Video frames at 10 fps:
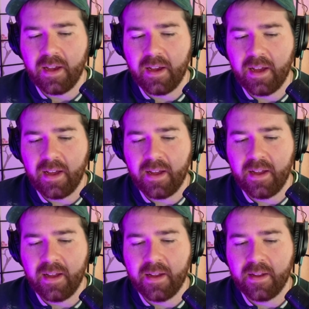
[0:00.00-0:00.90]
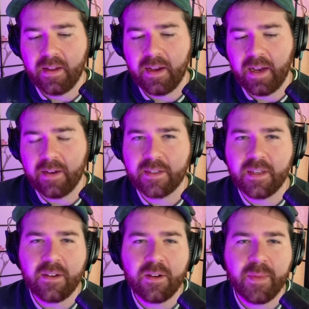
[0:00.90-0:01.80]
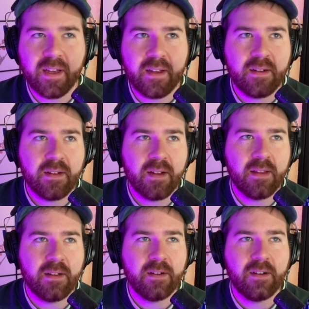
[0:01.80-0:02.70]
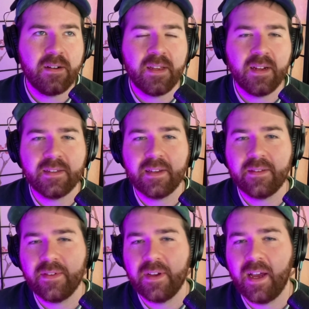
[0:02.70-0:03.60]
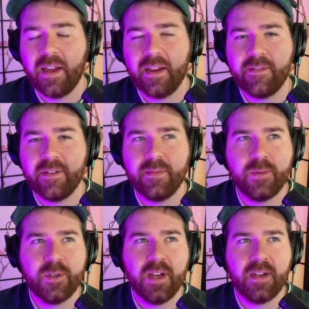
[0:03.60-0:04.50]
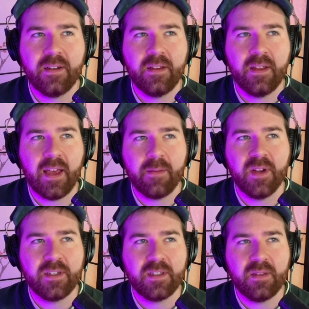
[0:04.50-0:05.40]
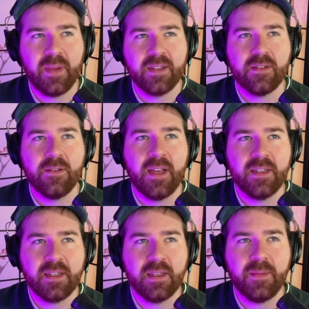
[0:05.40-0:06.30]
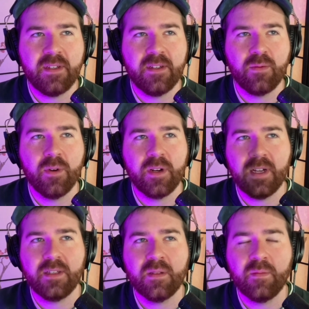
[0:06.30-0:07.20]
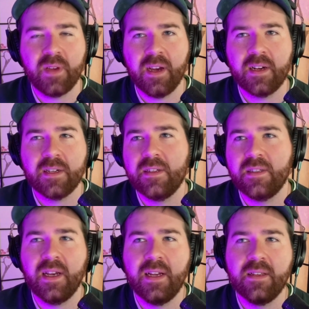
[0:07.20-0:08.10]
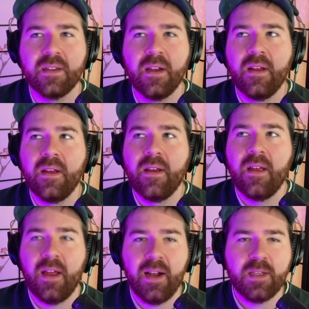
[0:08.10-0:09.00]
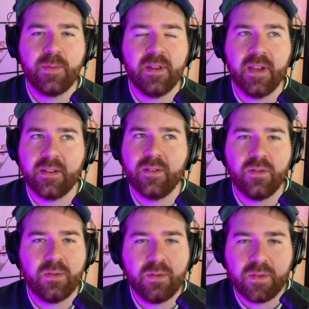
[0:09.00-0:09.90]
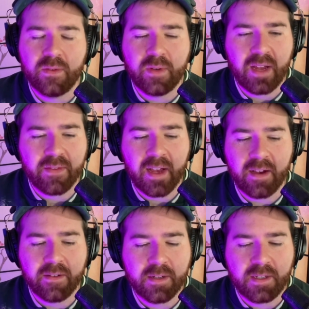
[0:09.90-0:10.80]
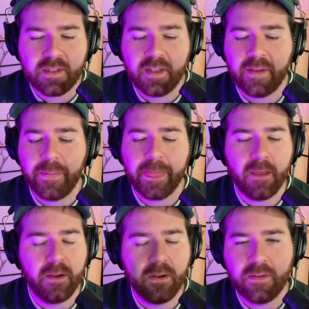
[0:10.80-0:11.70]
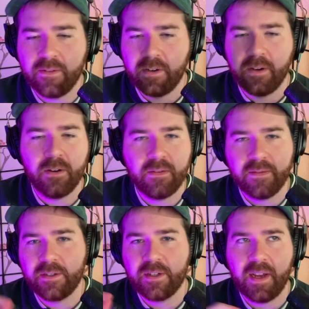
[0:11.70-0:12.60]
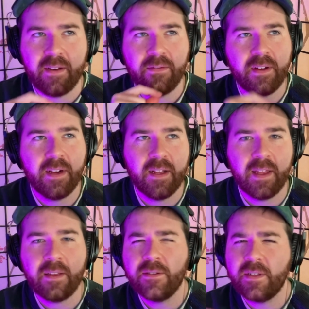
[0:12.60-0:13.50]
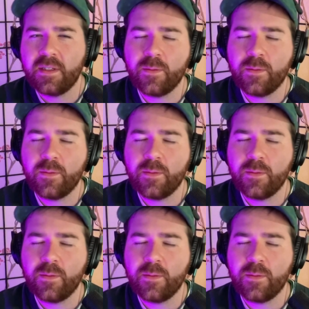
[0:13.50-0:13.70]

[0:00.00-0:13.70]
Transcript: I was gonna go to bed a little early, and I was like, I haven't drawn that much the past 2 days. Like, let me just work on some character designs. And I spent like 2.5 hours just like over and over trying to figure out, like, using some